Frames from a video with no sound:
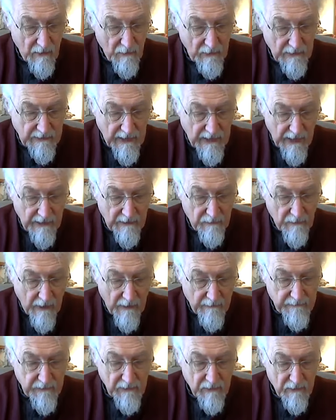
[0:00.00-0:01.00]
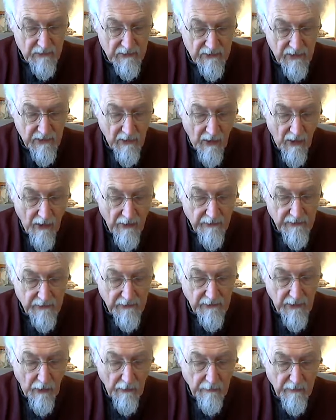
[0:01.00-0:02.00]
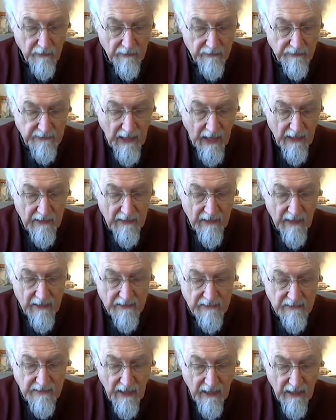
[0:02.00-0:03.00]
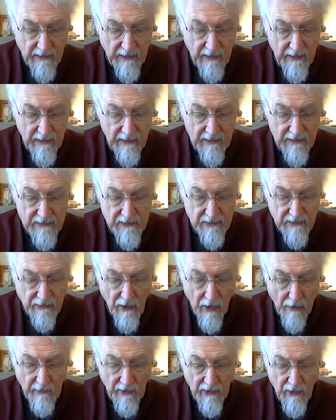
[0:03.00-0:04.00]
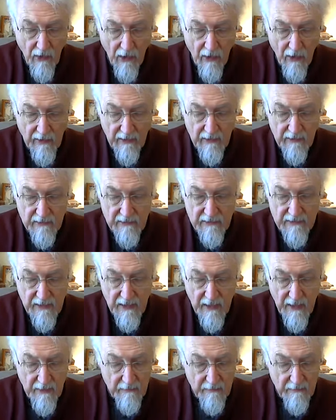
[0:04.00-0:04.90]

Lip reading: We take refuge in all the noble Dakas, Dakinis, and Dharma guardians,